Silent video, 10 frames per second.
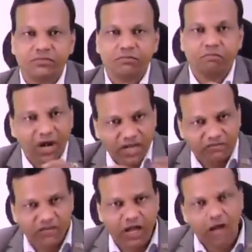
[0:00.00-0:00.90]
But if
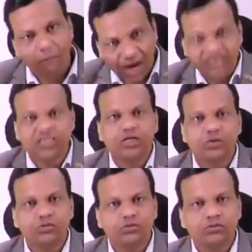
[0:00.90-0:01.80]
we combine the
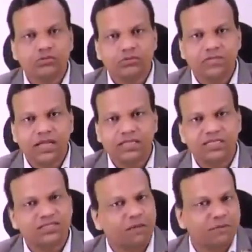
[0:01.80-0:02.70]
two, then
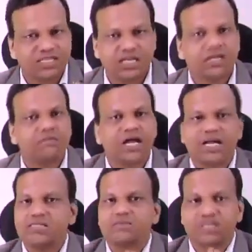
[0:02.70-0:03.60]
these compensatory
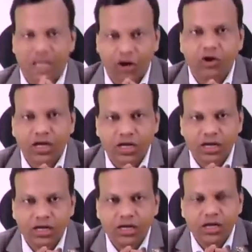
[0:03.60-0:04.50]
mechanisms cannot
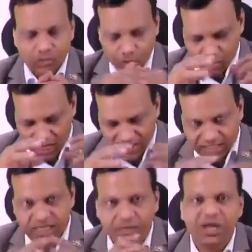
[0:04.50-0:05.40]
occur. So
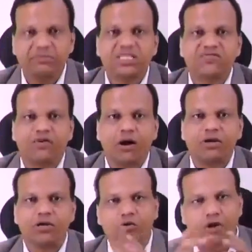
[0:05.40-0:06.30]
ezetimibe is
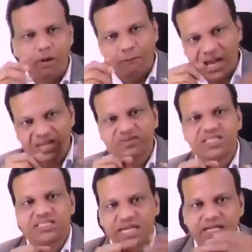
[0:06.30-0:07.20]
formed to combine with the
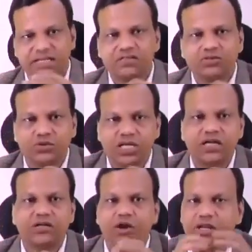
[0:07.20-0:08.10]
statins so
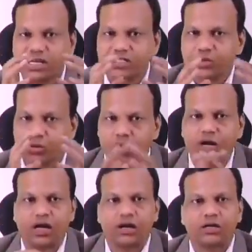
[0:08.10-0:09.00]
that tolerance do not
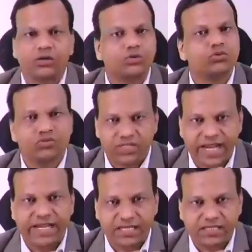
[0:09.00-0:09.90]
occur to
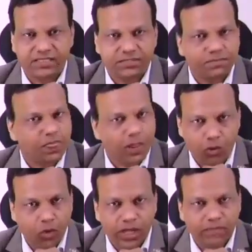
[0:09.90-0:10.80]
statins.
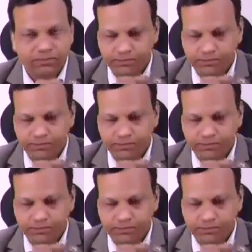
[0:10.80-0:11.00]
Okay.